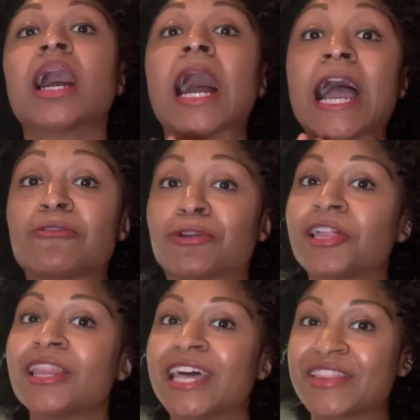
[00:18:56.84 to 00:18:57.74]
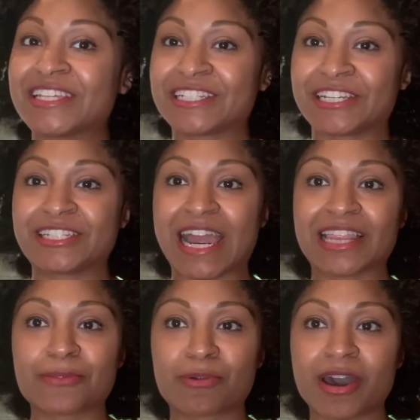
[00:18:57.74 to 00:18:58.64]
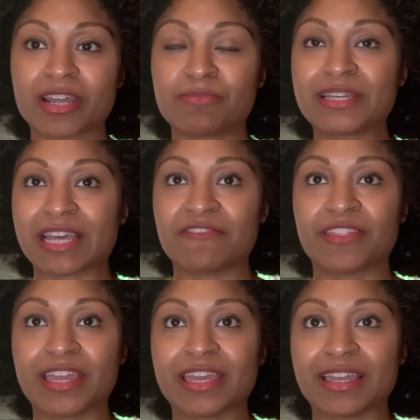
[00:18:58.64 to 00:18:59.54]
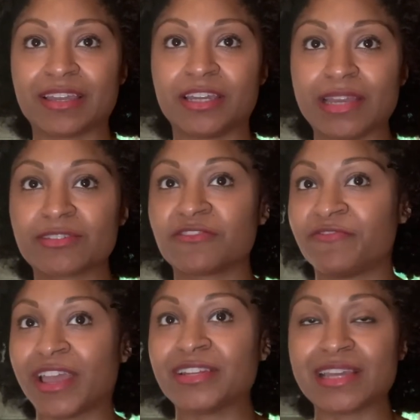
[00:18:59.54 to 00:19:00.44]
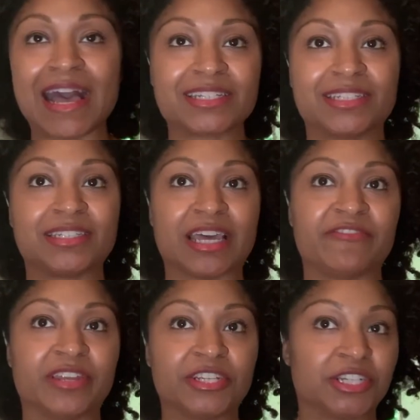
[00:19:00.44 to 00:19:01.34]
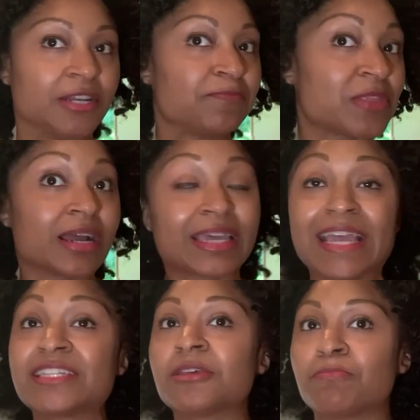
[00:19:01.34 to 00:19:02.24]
I really like this as a styling product because I think it gives fantastic definition. Case in